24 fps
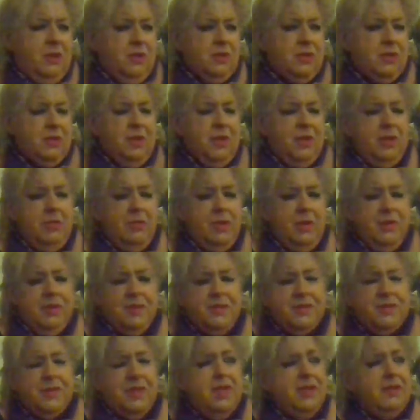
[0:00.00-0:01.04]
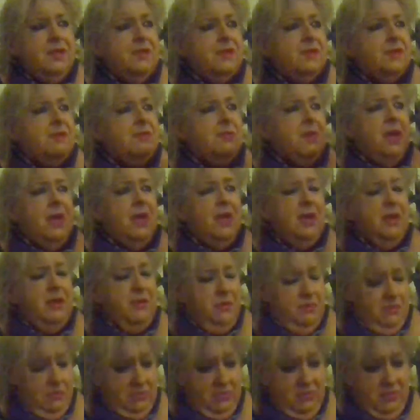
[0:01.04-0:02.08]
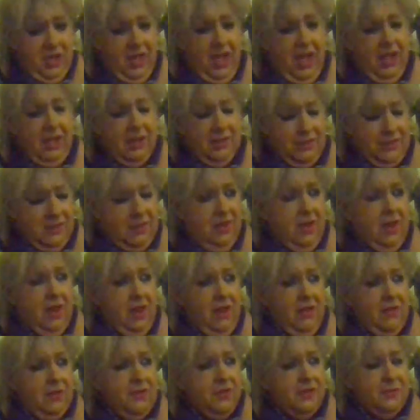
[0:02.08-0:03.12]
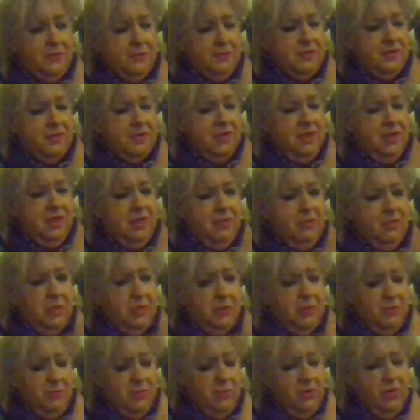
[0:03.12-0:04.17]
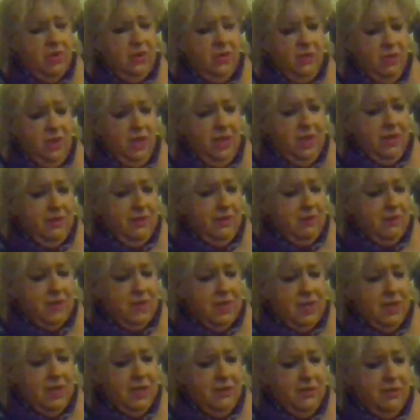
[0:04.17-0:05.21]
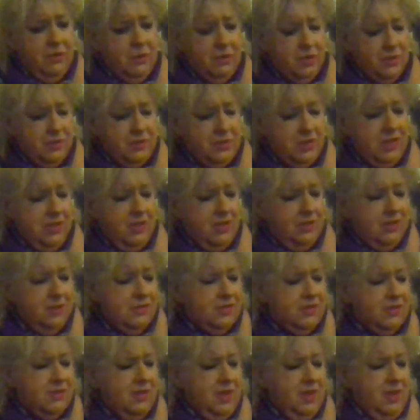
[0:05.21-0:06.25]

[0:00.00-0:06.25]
created by the Satanists in my, not this vicinity, but in real life, that I didn't know were Satanists.